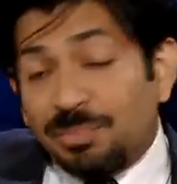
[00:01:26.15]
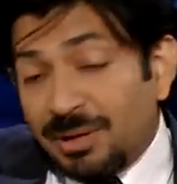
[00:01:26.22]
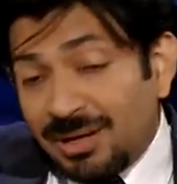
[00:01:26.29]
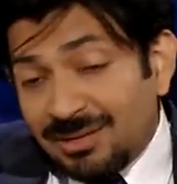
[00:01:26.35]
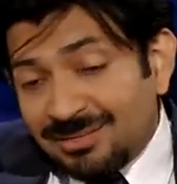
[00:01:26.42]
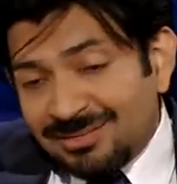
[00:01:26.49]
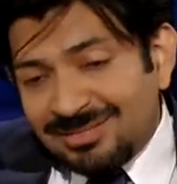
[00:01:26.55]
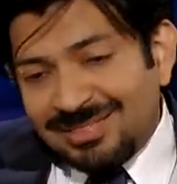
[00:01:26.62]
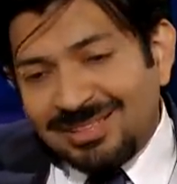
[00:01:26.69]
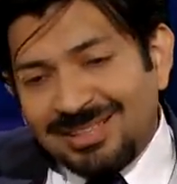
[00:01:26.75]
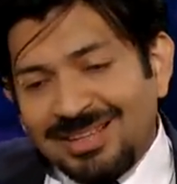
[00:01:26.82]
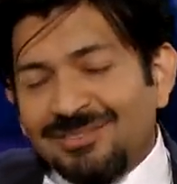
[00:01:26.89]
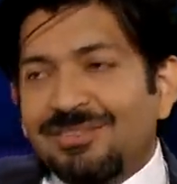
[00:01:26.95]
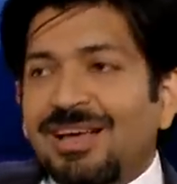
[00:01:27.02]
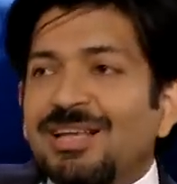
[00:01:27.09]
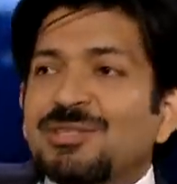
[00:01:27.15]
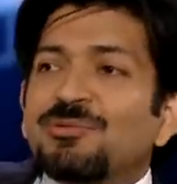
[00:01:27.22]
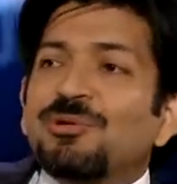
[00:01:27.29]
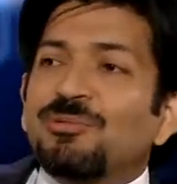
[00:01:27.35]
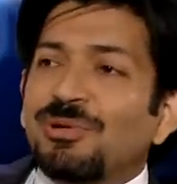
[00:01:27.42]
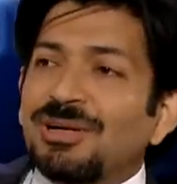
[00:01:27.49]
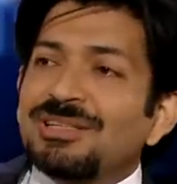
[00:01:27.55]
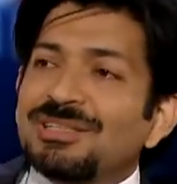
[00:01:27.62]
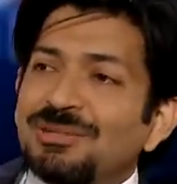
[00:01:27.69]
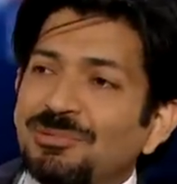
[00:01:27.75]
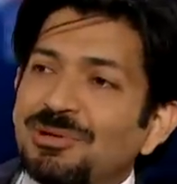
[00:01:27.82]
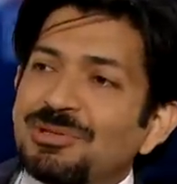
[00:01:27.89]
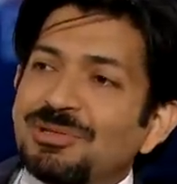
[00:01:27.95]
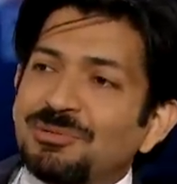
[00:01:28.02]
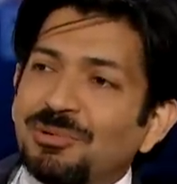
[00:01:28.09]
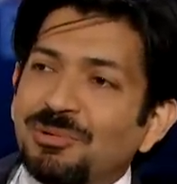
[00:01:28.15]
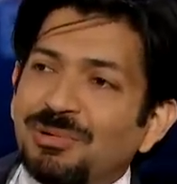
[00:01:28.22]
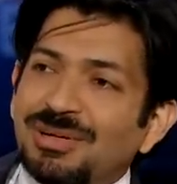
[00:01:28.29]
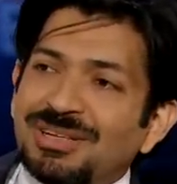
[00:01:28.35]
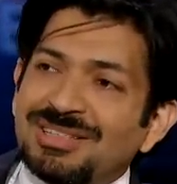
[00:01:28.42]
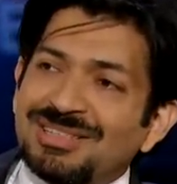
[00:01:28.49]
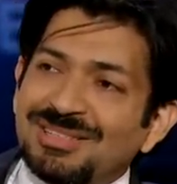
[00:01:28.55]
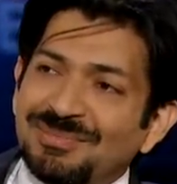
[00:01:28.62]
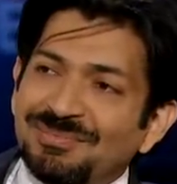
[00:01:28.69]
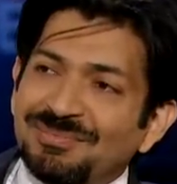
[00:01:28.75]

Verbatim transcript: but if that's what works, it, it's what works.